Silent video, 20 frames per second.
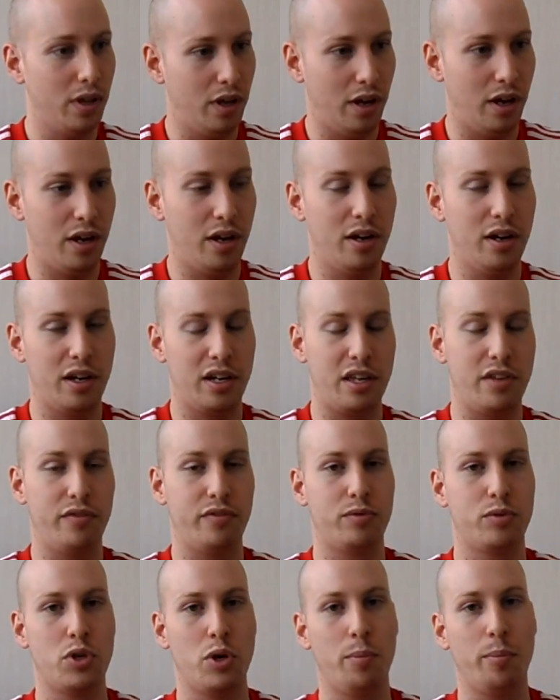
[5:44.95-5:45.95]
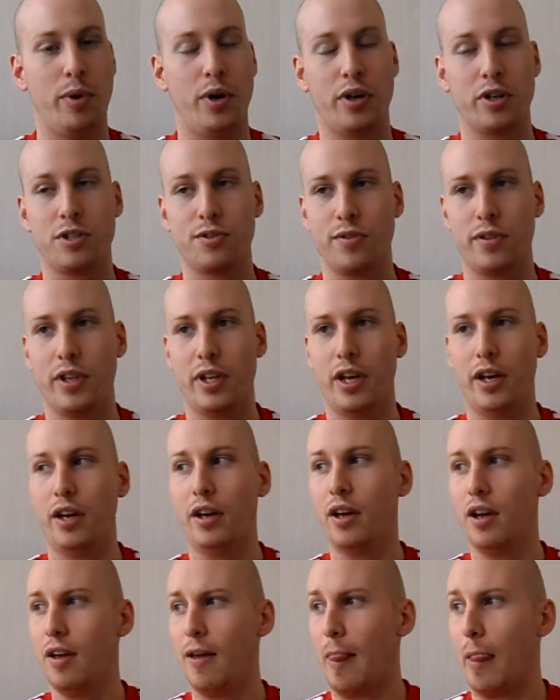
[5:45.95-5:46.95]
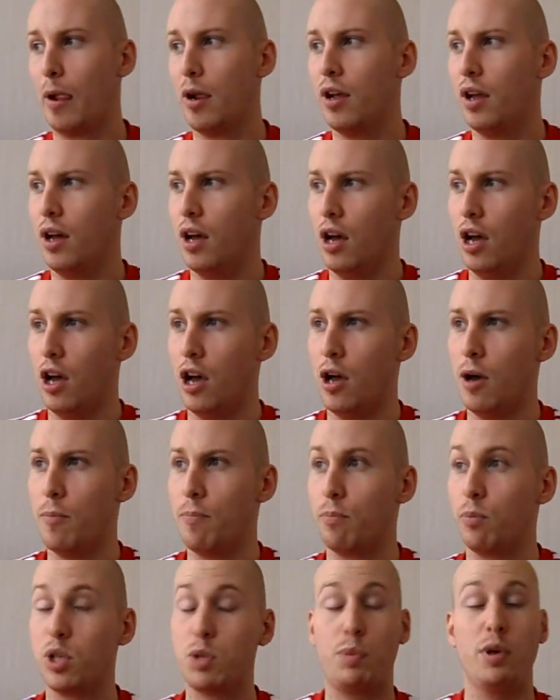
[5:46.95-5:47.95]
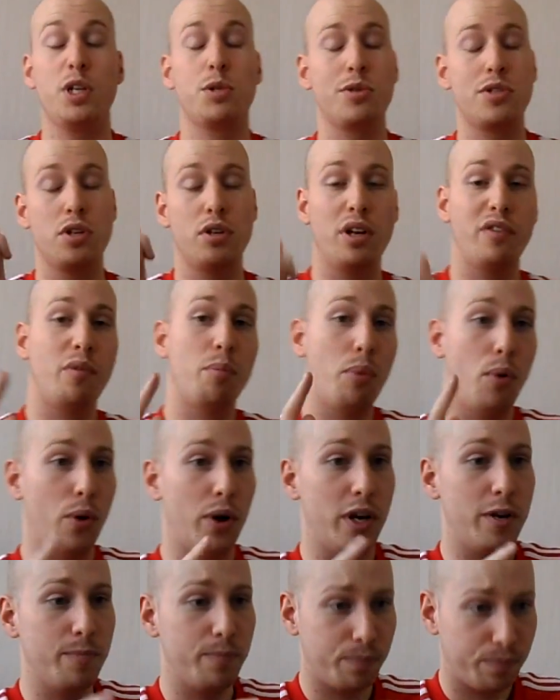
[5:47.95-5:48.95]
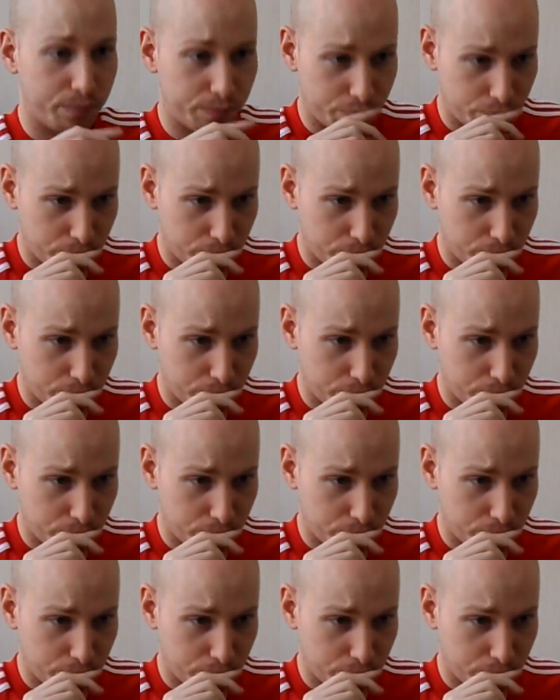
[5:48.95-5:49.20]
I give top marks for that. Which brings me to another point.